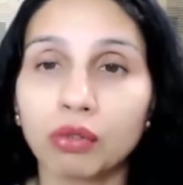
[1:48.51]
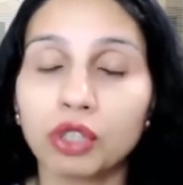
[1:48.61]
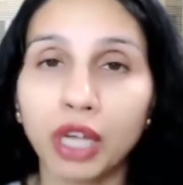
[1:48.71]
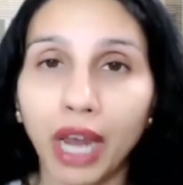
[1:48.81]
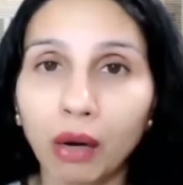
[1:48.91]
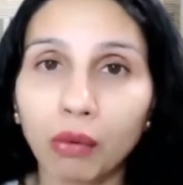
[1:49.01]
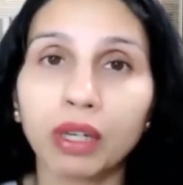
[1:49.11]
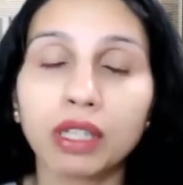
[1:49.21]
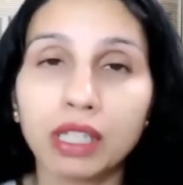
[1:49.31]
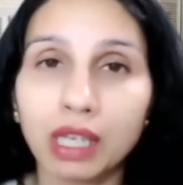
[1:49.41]
chat
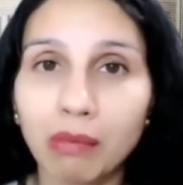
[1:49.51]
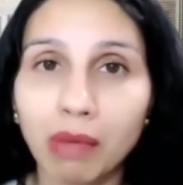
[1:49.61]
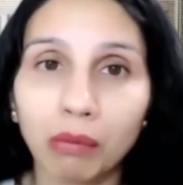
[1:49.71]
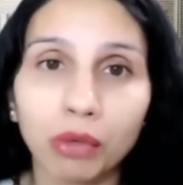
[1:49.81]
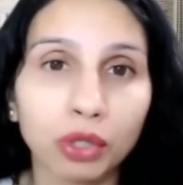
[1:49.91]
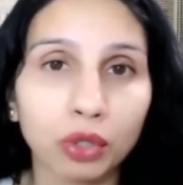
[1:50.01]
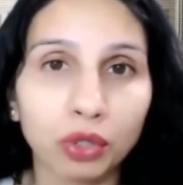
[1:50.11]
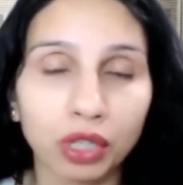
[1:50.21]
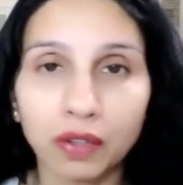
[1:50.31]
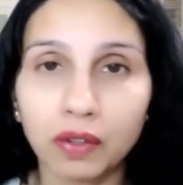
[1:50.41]
with team members, you
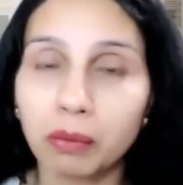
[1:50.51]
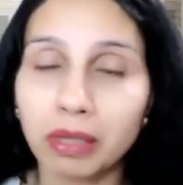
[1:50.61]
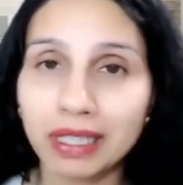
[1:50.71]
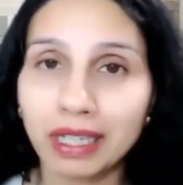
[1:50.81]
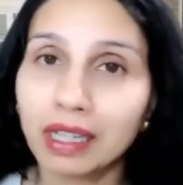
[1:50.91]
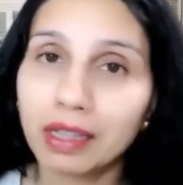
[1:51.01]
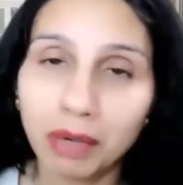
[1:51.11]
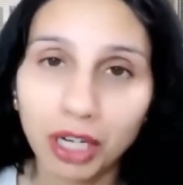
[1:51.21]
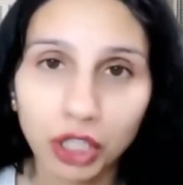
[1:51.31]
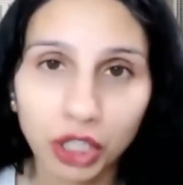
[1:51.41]
should either be sending them
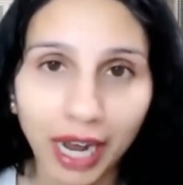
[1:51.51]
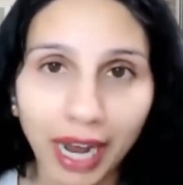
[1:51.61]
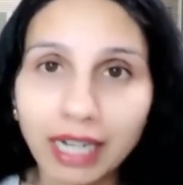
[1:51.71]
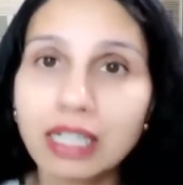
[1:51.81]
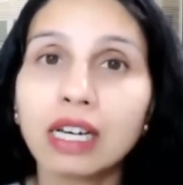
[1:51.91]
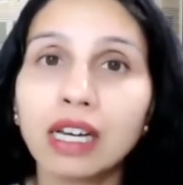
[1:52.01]
a chat